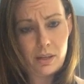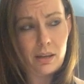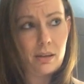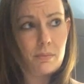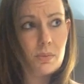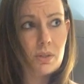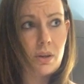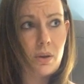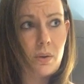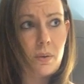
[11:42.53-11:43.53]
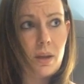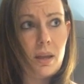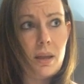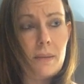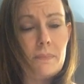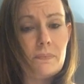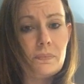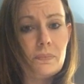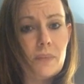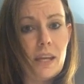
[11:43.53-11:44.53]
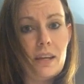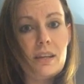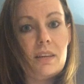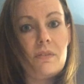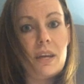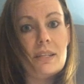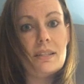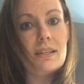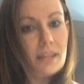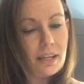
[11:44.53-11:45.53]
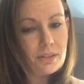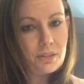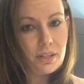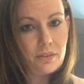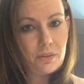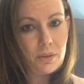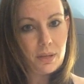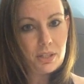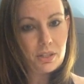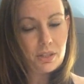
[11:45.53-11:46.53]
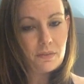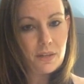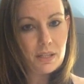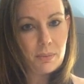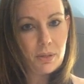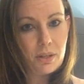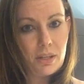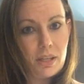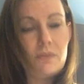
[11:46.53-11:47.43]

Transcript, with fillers: Um, so and if I didn't answer any of your questions on Facebook,